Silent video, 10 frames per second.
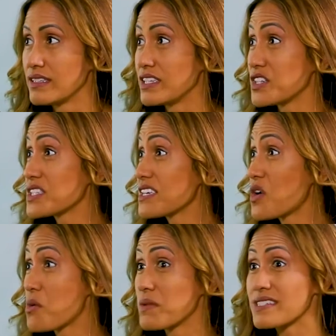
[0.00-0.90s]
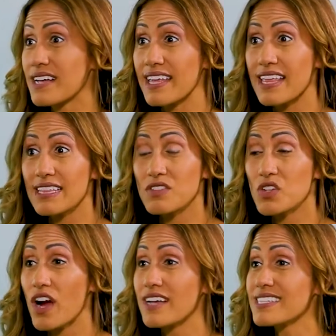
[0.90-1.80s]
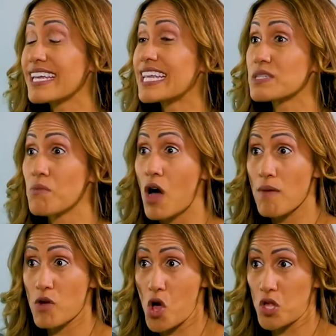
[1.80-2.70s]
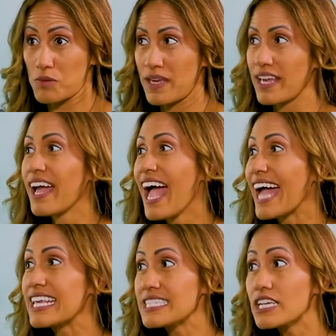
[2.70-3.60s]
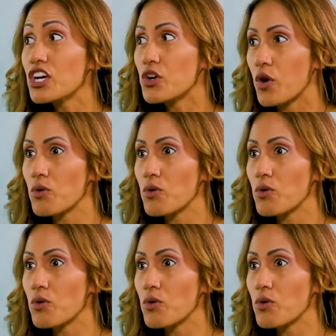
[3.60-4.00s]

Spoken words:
There's a homeless guy that lived across, and his mom called me, and he's like a grown